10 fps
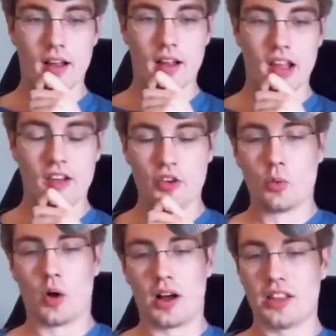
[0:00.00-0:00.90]
if you
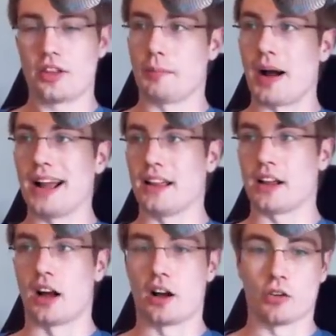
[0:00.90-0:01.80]
wanted the pilot
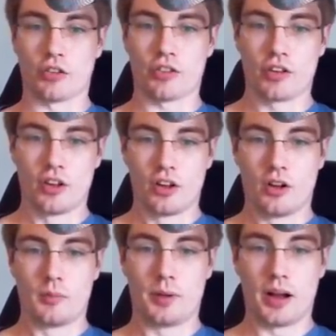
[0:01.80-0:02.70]
goggles,
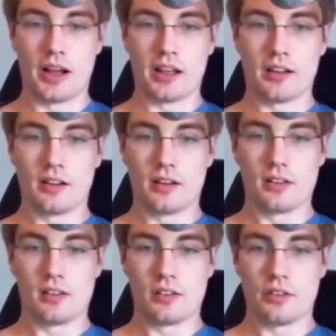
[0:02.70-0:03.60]
but. Mm -hmm
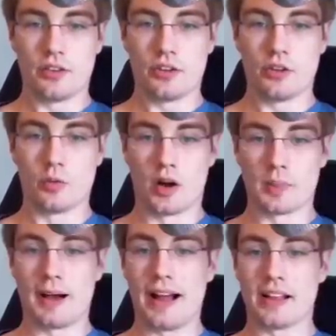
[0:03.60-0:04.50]
you want the
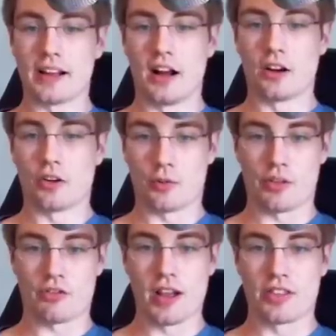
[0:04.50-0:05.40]
pilot goggles with
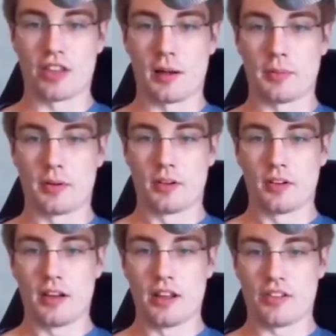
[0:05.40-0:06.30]
strength up
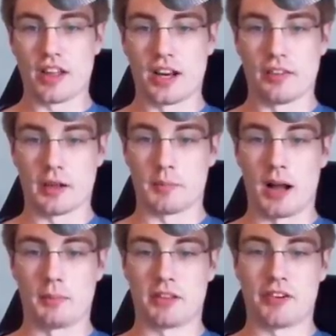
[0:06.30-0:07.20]
instead of like yeah.
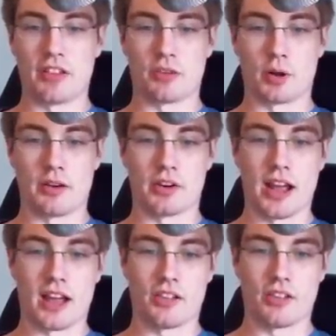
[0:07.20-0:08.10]
bomb defense or whatever it
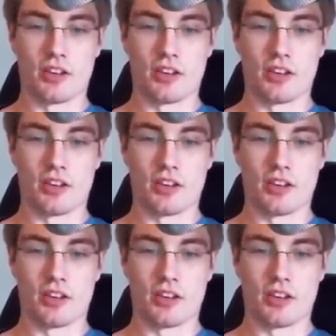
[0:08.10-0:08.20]
has.